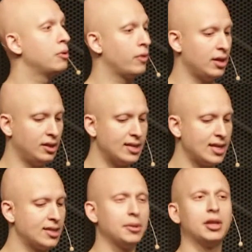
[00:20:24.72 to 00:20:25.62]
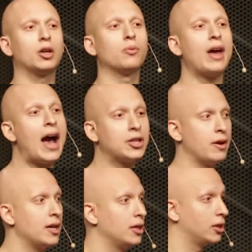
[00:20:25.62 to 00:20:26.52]
would be written in, let's say, something like
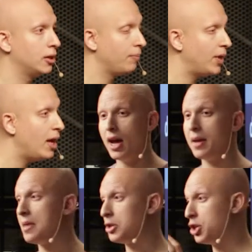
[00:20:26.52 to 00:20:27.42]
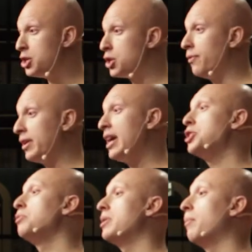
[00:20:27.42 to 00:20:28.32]
React or Angular. And then that change
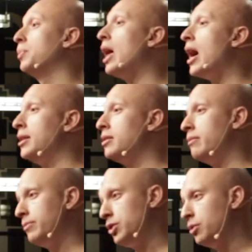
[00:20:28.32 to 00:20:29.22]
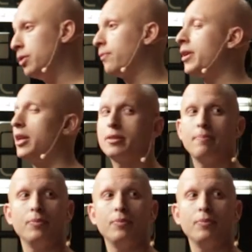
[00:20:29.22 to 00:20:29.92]
notification will be applied to your front end.